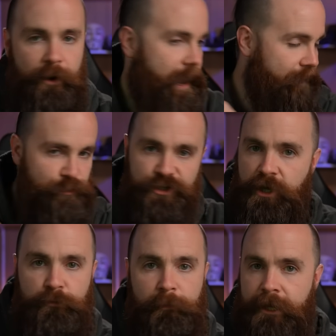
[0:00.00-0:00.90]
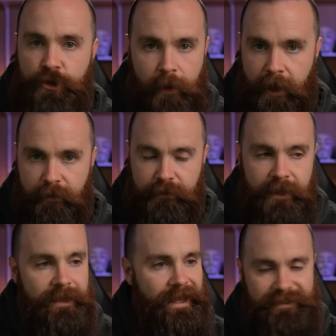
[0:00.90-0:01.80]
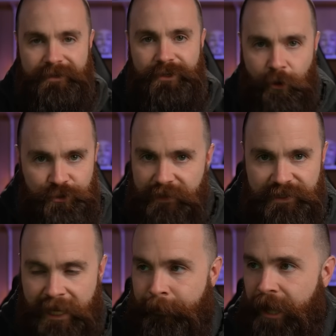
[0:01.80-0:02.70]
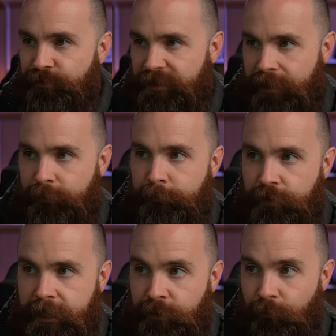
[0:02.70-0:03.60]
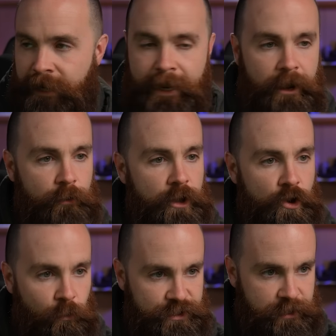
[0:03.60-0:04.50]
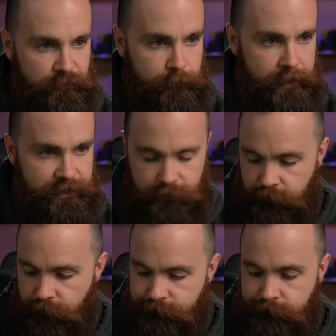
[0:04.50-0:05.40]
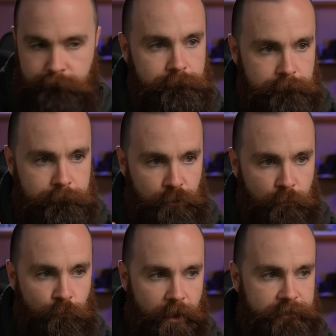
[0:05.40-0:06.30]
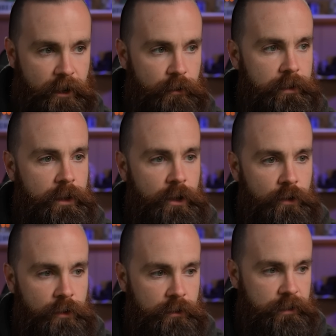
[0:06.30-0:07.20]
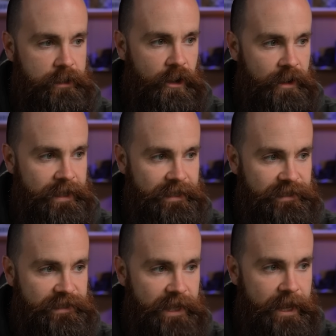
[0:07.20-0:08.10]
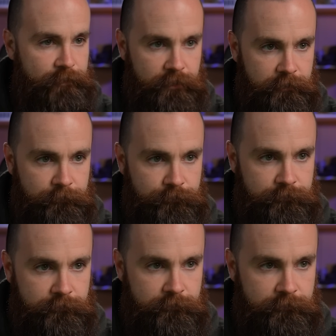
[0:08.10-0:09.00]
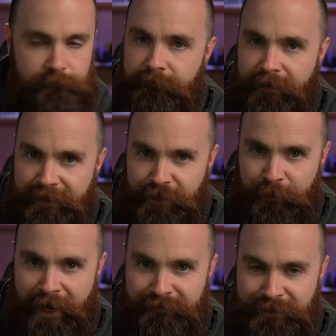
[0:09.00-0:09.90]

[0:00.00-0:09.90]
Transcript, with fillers: whatever subdomain you have, it's gonna go to the same address that we put in right now, which is our VPS server. Boom, right there. Click on save, that's all we have to